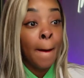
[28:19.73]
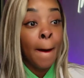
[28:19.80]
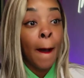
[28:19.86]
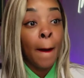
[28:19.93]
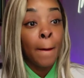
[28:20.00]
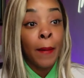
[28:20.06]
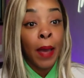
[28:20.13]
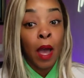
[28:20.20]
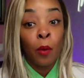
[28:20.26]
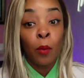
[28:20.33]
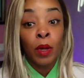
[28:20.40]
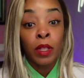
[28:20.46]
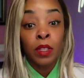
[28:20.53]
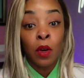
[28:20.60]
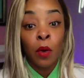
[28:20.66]
about
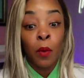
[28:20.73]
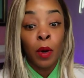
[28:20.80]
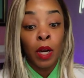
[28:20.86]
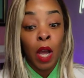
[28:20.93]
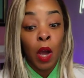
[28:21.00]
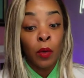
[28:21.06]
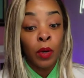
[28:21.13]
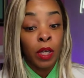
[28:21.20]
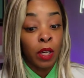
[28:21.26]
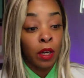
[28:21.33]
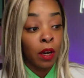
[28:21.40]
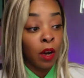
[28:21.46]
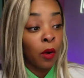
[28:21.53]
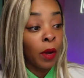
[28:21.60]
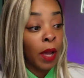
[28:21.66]
what's going on here.
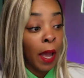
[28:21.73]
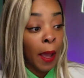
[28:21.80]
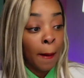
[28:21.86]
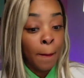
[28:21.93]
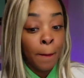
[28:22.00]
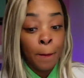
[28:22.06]
Okay.